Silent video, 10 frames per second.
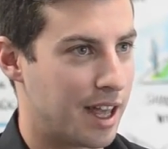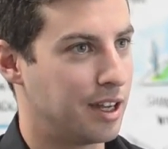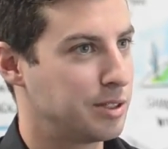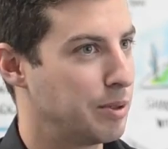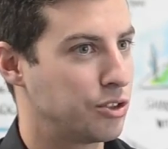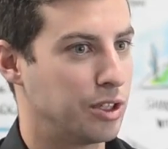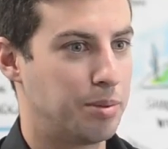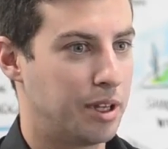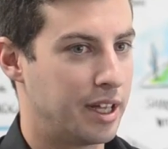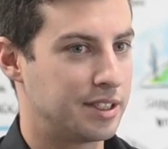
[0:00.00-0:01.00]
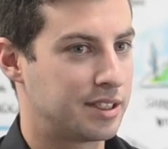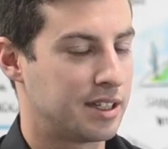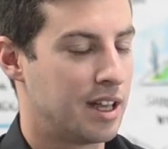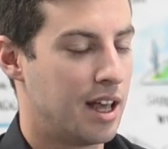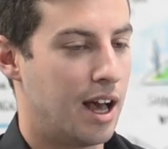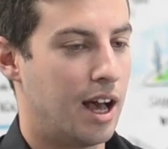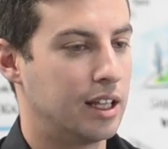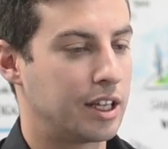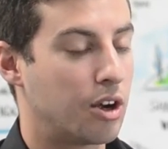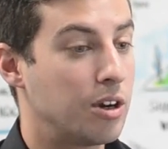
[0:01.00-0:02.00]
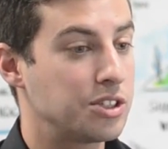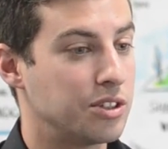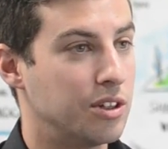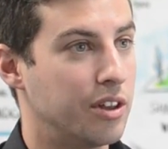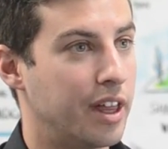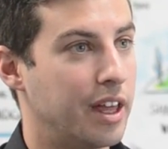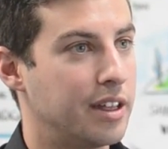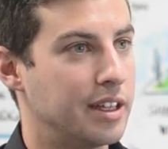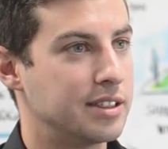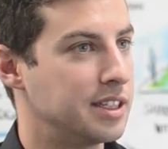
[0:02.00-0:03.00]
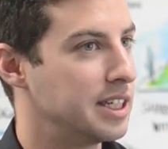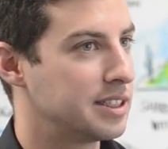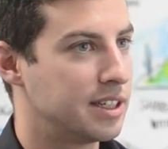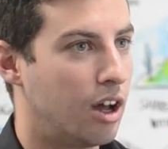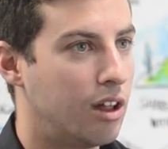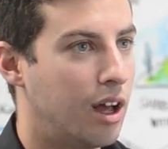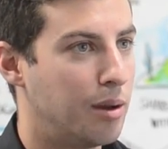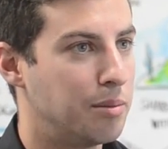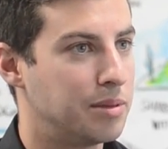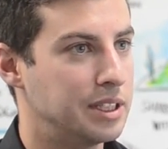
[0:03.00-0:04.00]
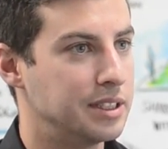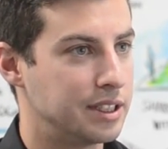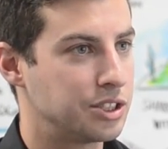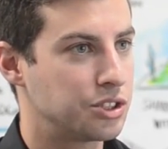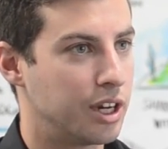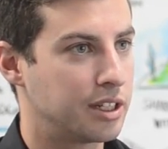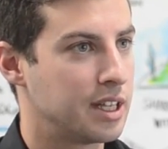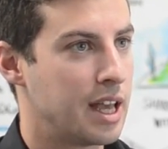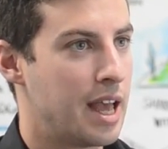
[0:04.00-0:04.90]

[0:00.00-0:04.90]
and especially a place like Arsenal that is an ESL hub in the district,